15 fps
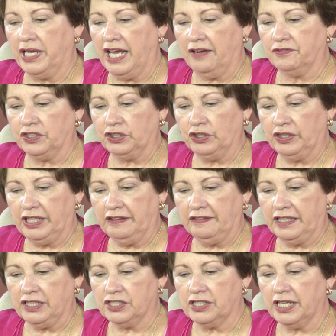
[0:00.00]
have to look at
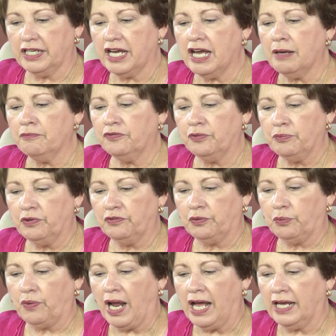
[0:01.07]
things. So they come from a
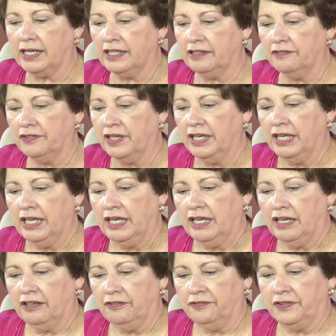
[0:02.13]
variety of
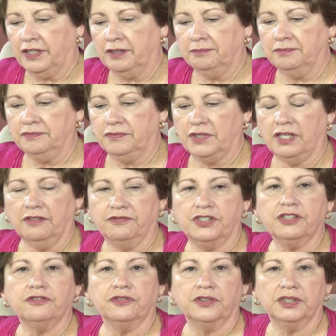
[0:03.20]

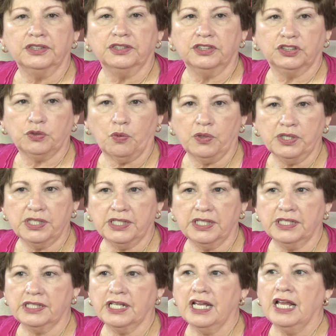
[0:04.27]
different sources.